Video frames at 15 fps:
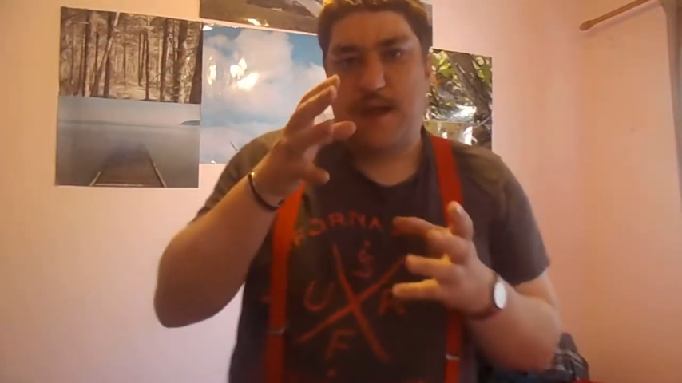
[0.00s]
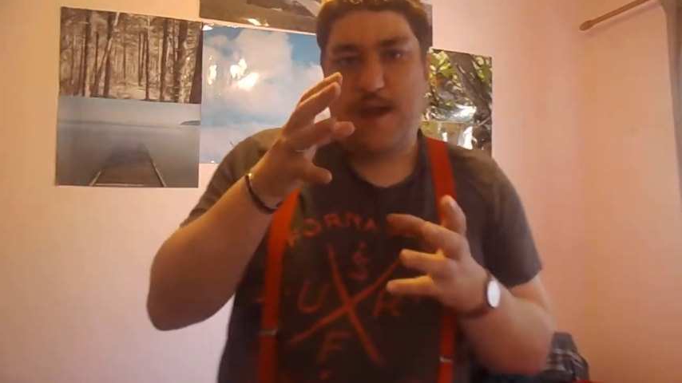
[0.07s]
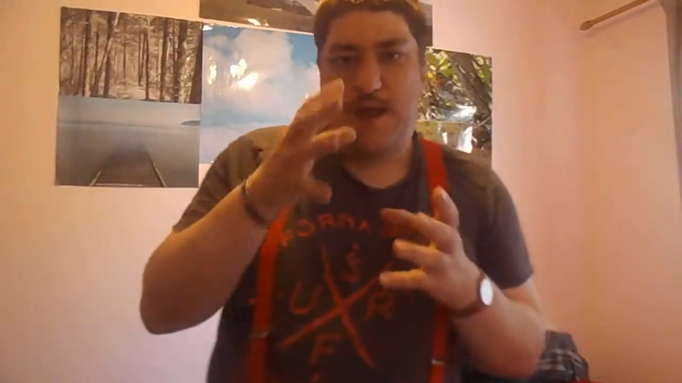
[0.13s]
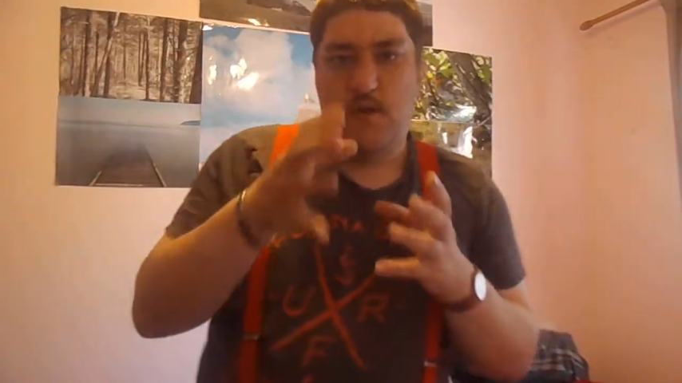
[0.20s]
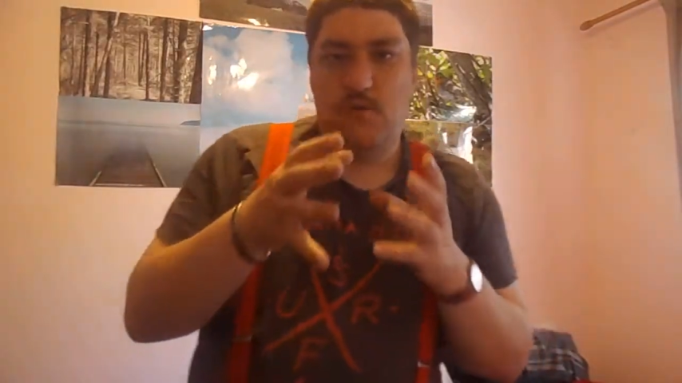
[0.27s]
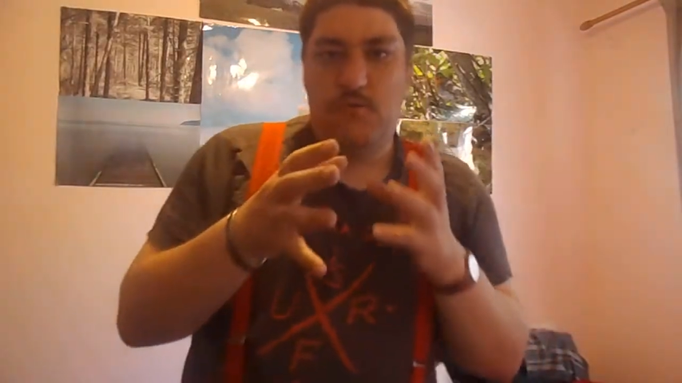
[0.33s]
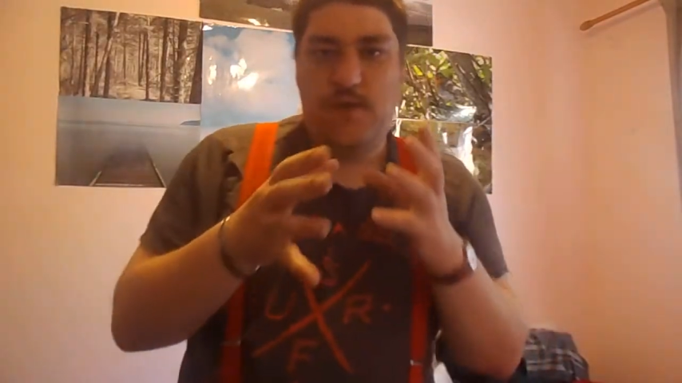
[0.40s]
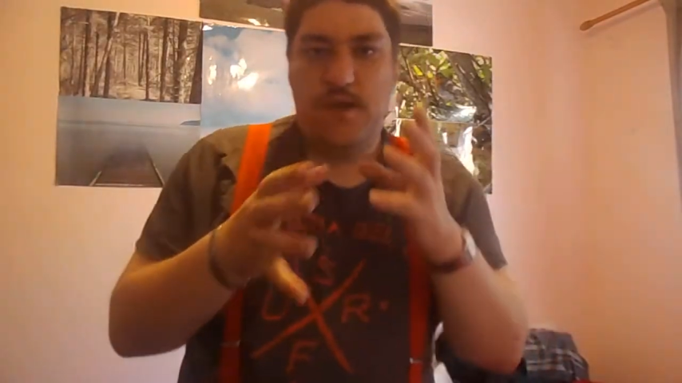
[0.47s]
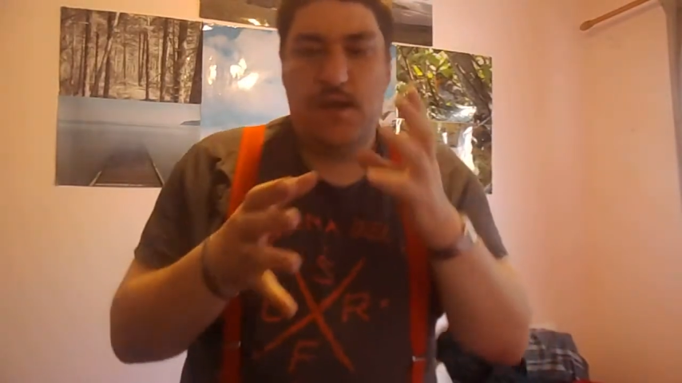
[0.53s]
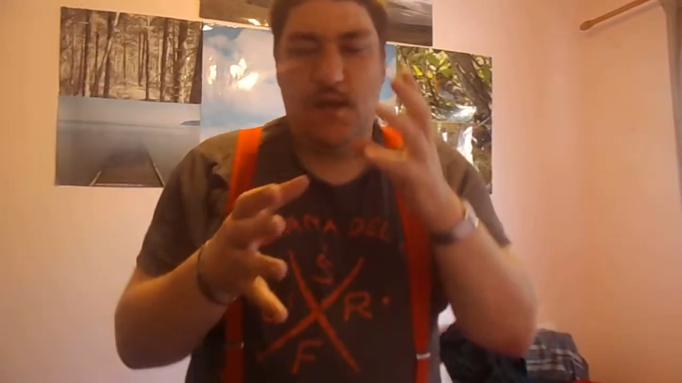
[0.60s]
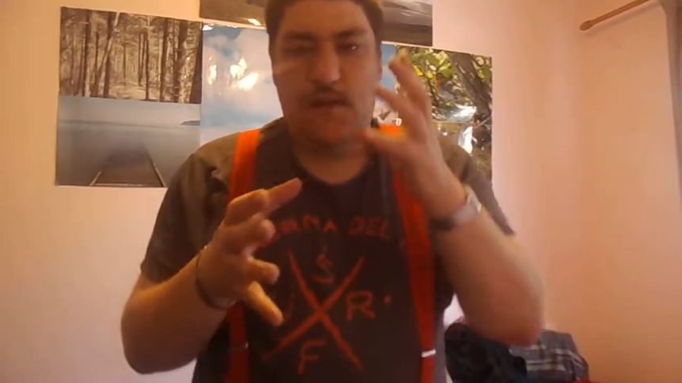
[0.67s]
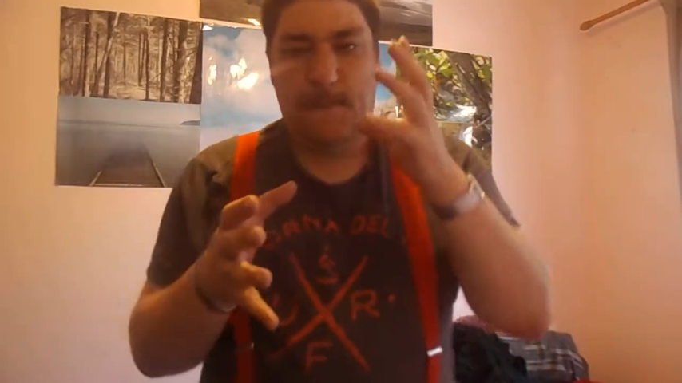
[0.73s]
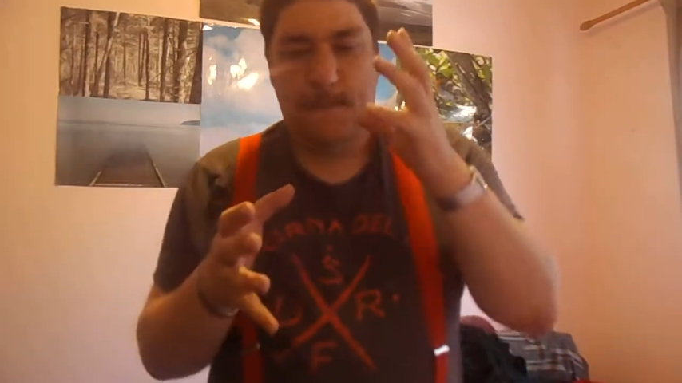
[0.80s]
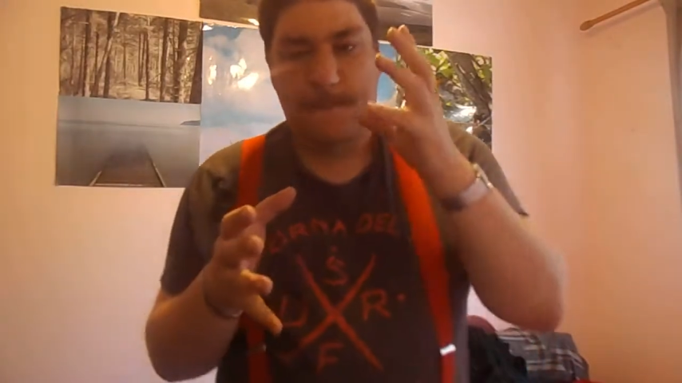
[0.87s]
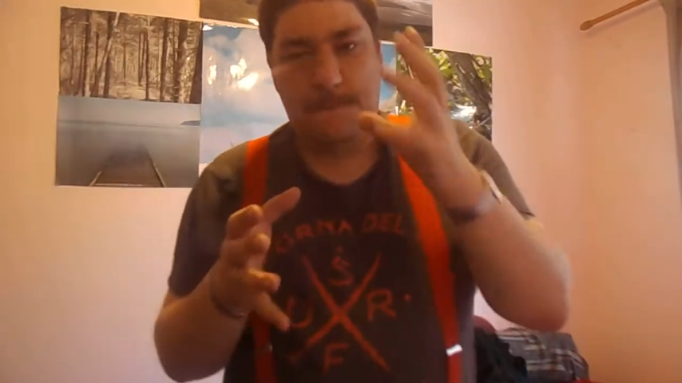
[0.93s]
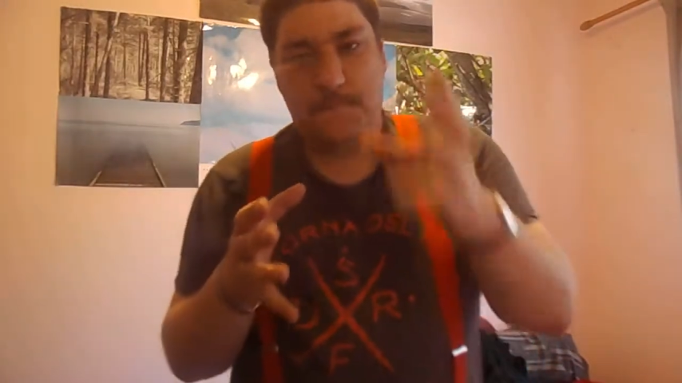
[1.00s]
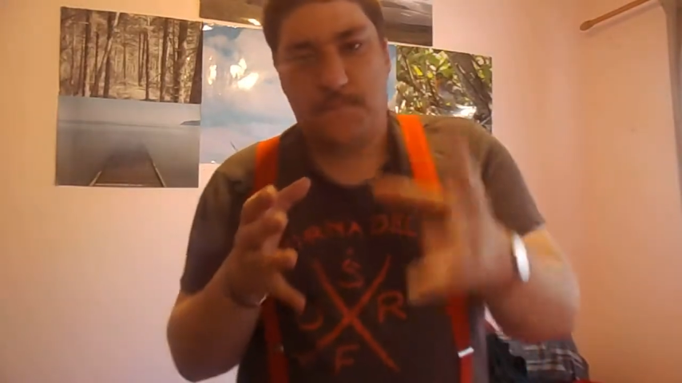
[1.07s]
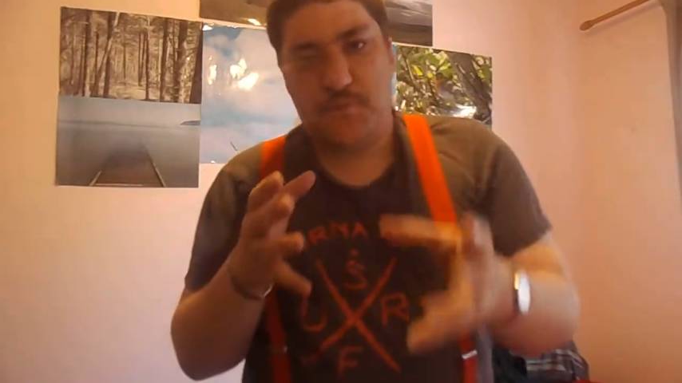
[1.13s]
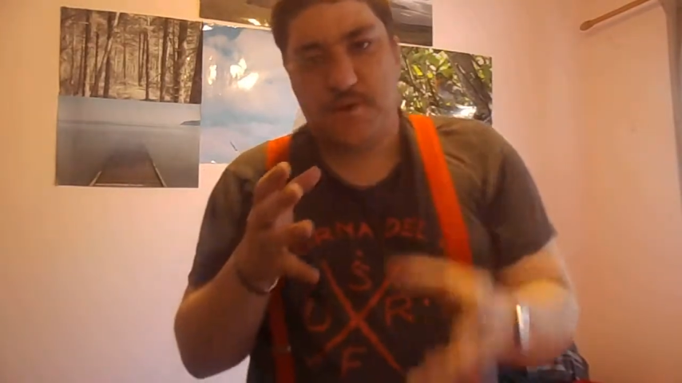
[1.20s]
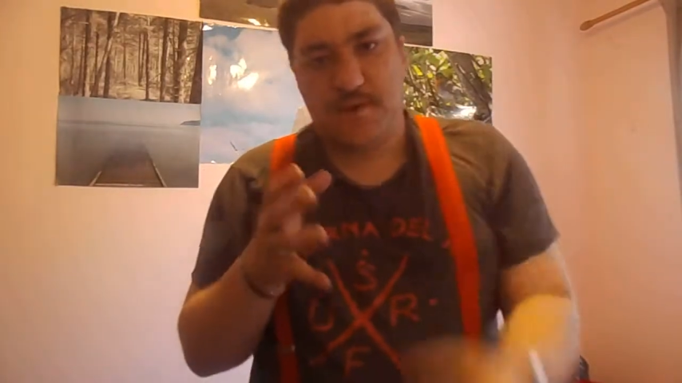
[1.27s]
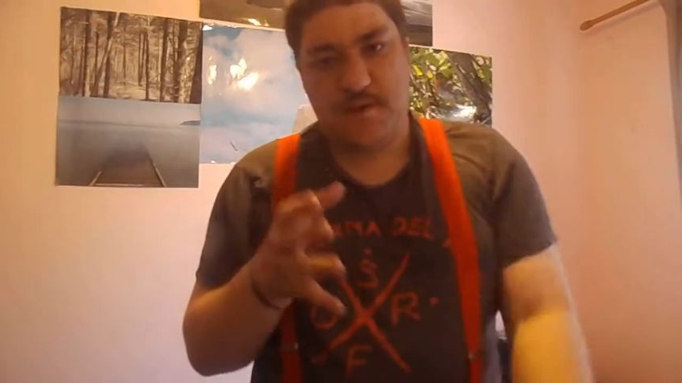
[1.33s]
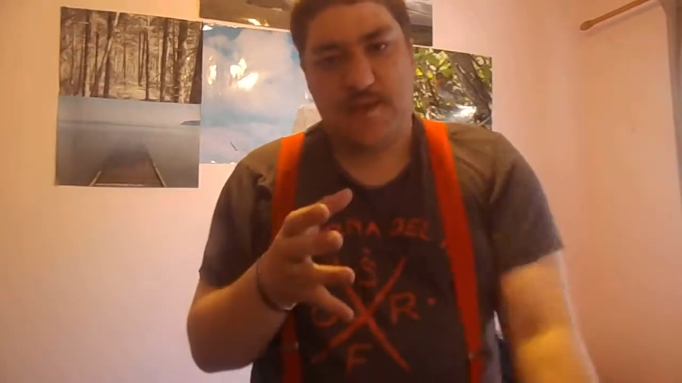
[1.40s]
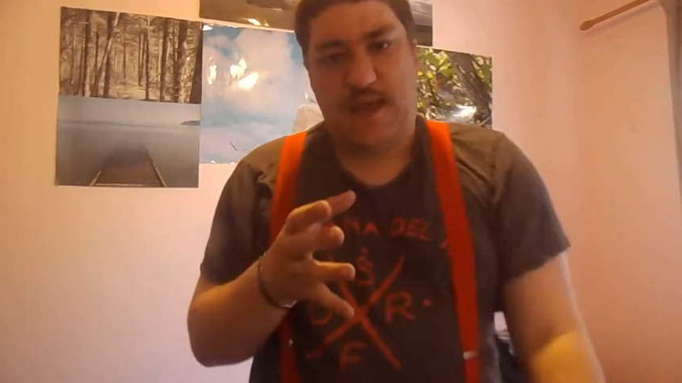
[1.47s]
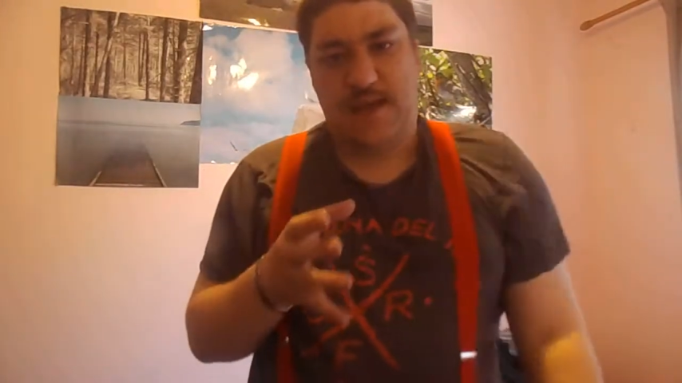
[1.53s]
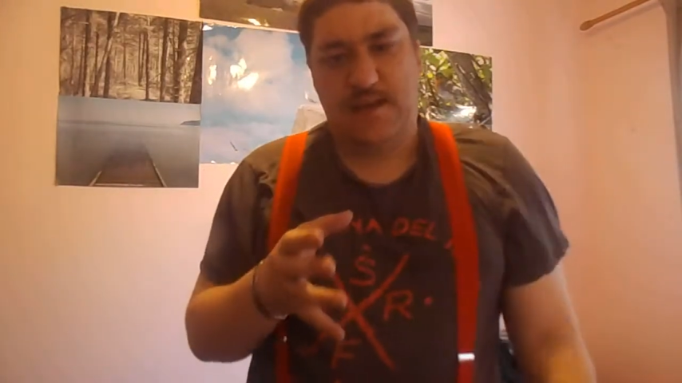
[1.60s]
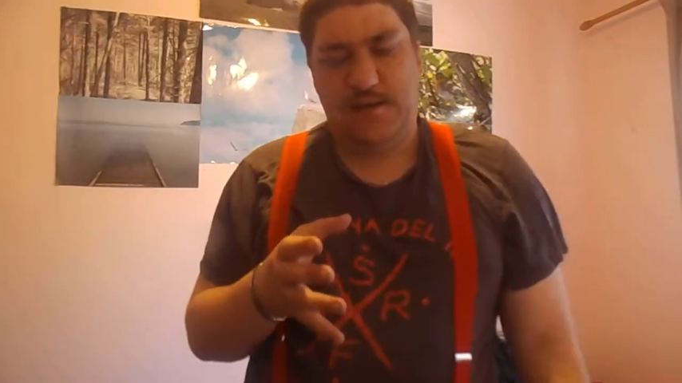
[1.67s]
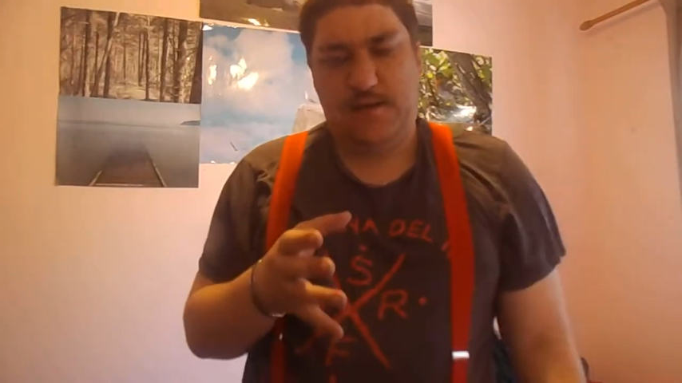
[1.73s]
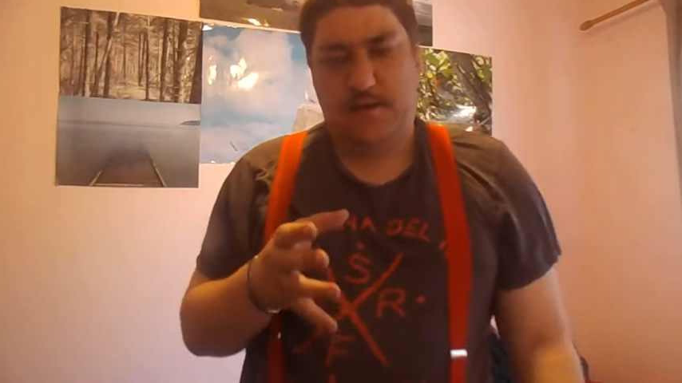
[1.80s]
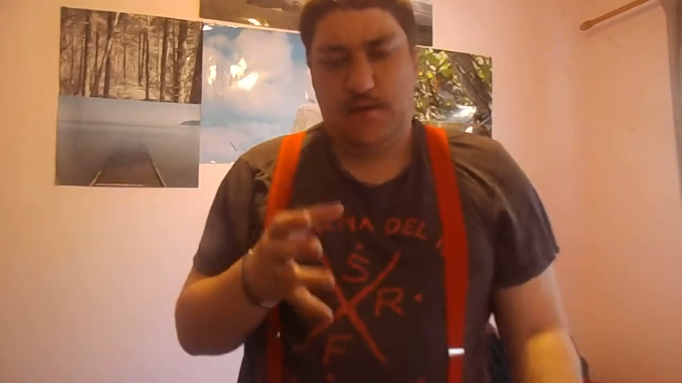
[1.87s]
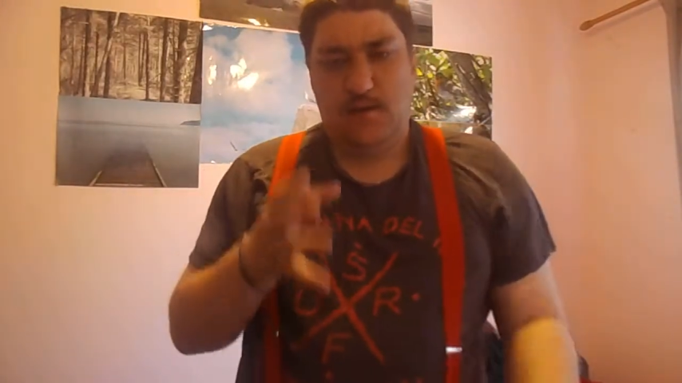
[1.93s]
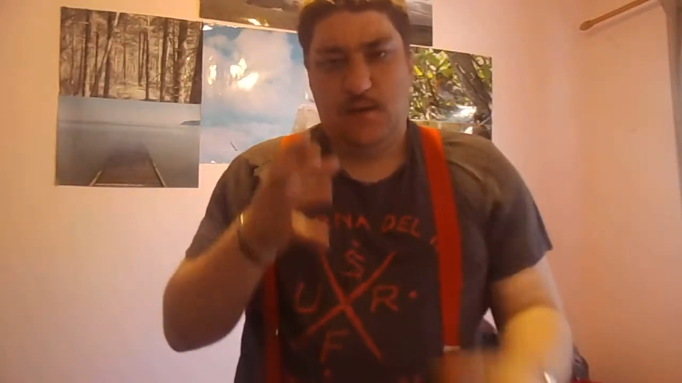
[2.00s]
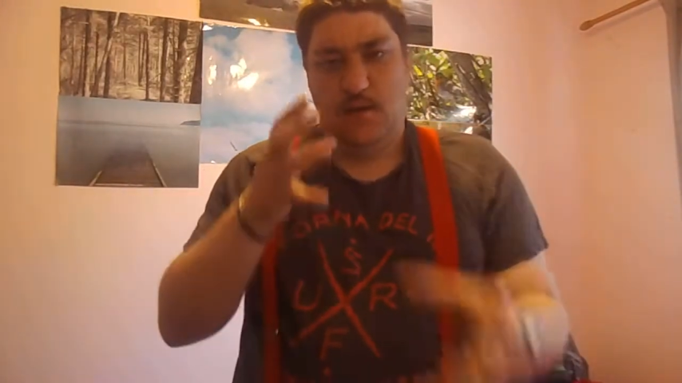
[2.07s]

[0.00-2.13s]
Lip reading: how they present